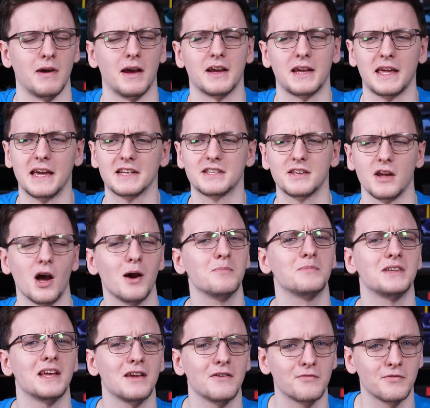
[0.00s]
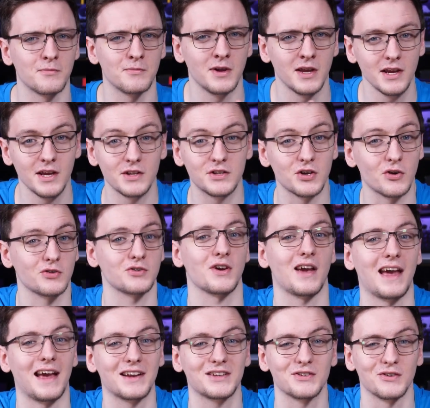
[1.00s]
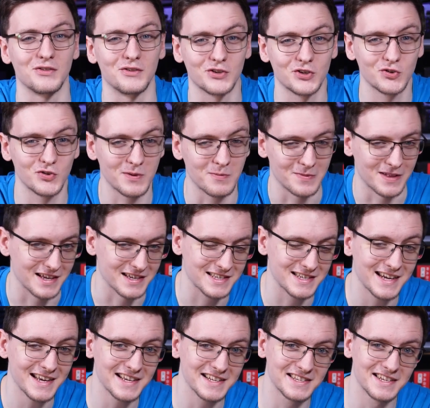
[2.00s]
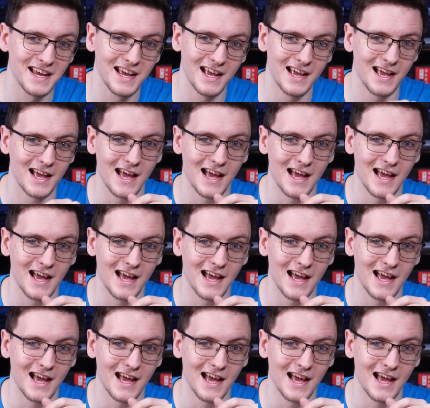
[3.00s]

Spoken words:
I guess, update from Dr Hex on the stream last night,